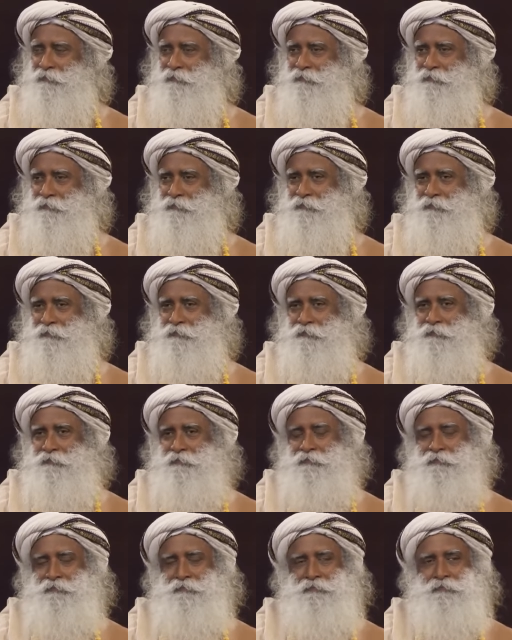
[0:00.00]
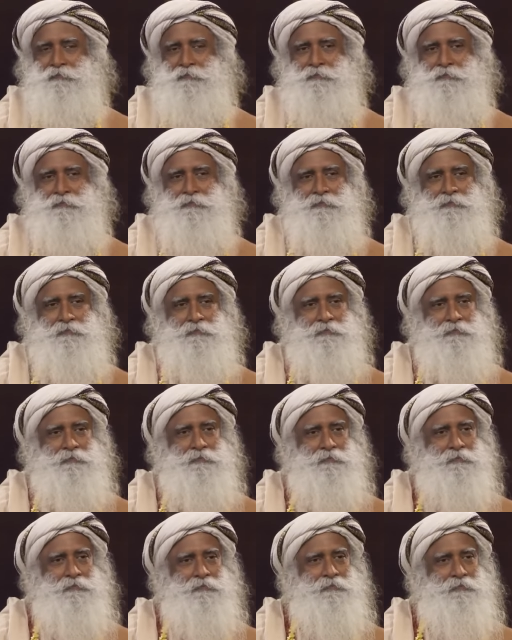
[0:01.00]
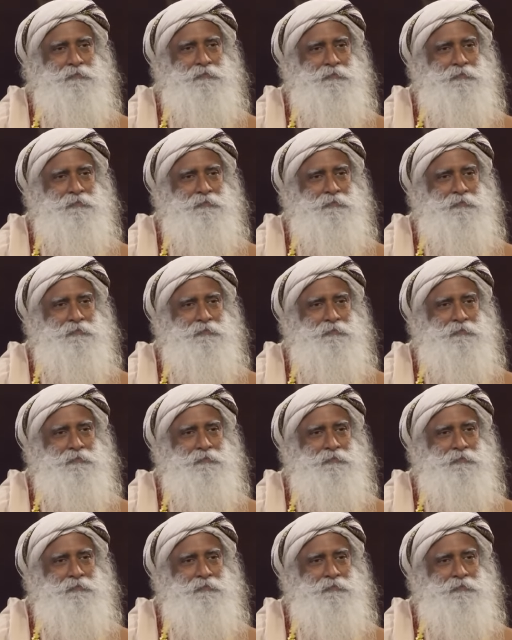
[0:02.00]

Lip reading: [no speech]